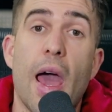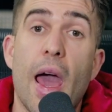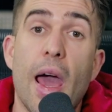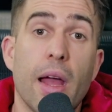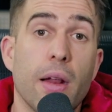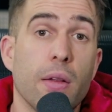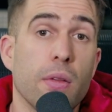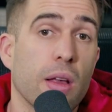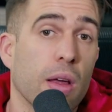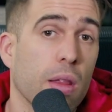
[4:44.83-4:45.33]

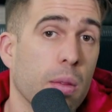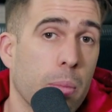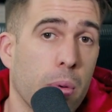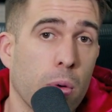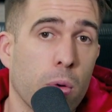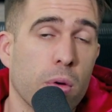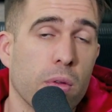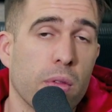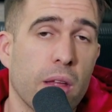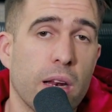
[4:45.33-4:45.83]
And the other
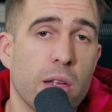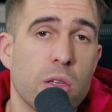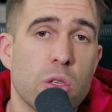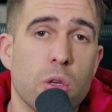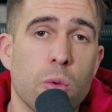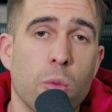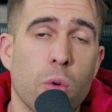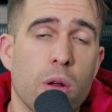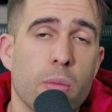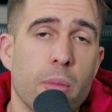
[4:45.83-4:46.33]
part of that is
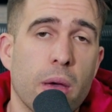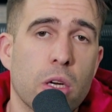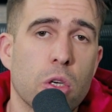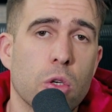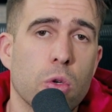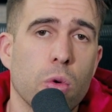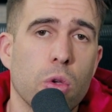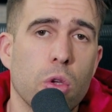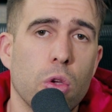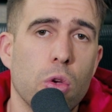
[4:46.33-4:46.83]
you want to make
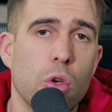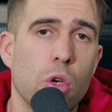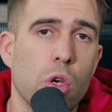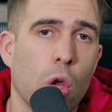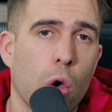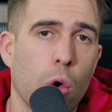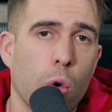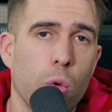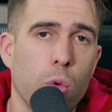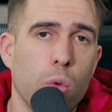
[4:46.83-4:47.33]
sure you
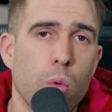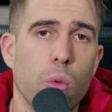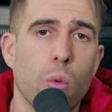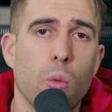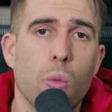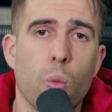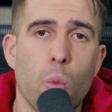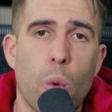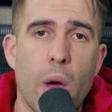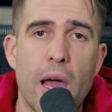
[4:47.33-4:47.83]
know
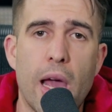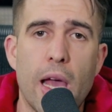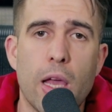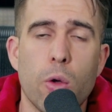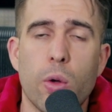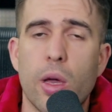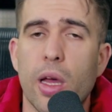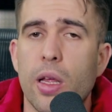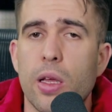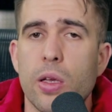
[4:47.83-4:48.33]
where
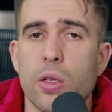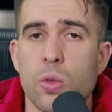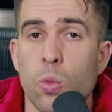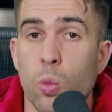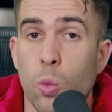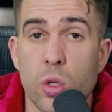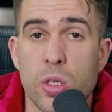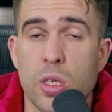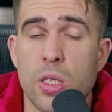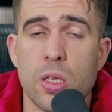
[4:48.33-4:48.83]
you're getting
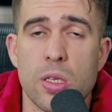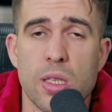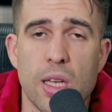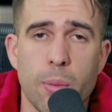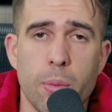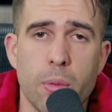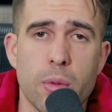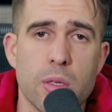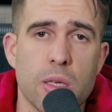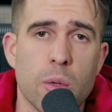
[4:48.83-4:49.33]
what's in your
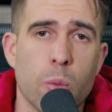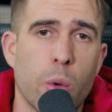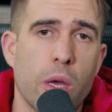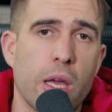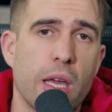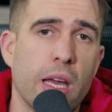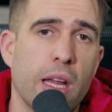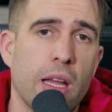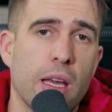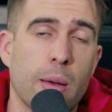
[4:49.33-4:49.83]
supplements and where
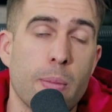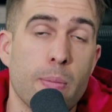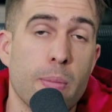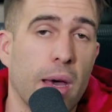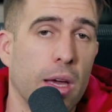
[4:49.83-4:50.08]
you're getting them.